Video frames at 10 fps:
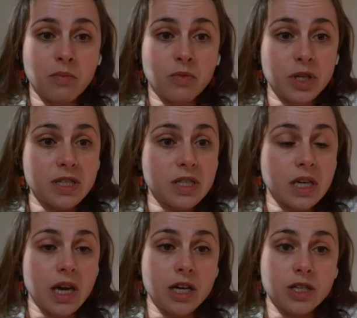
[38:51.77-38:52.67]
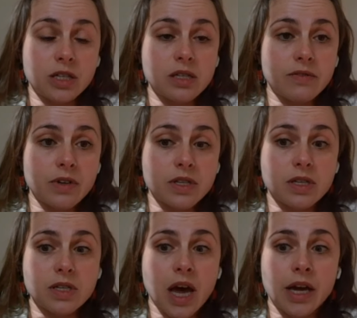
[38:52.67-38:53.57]
we see Haitian civil
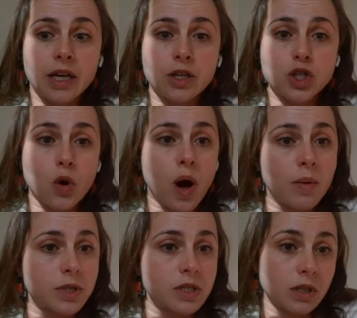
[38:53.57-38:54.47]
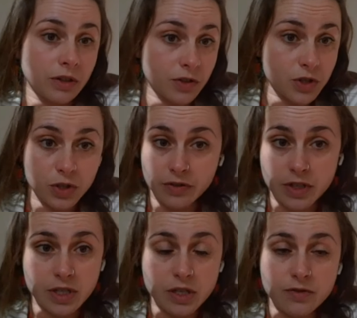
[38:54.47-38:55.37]
society show up to deliver
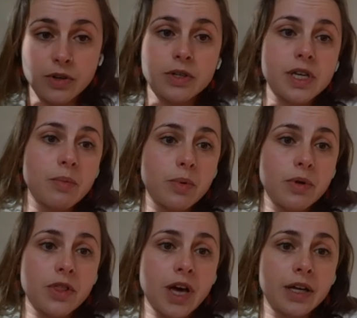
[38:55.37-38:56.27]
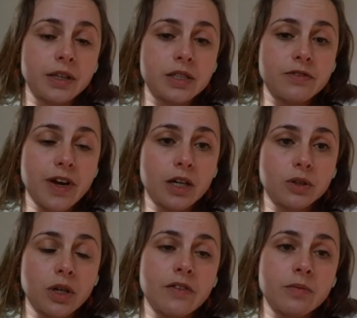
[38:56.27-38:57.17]
services, for example, that the de
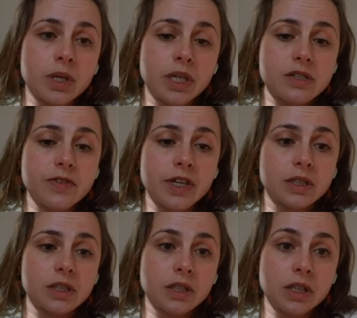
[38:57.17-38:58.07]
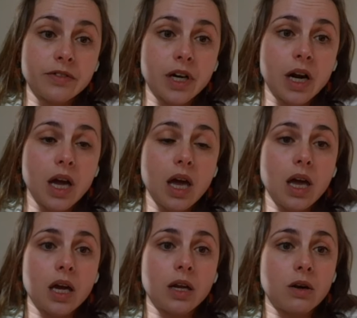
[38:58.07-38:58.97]
facto government has failed to deliver,
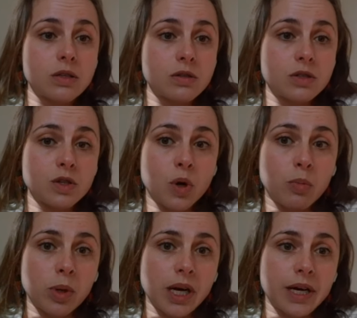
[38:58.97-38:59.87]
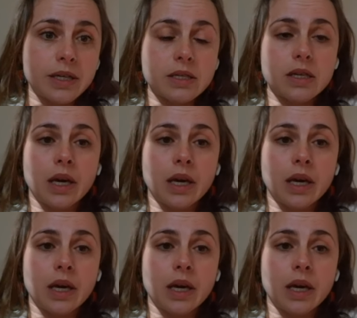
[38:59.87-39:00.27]
and also to mobilize.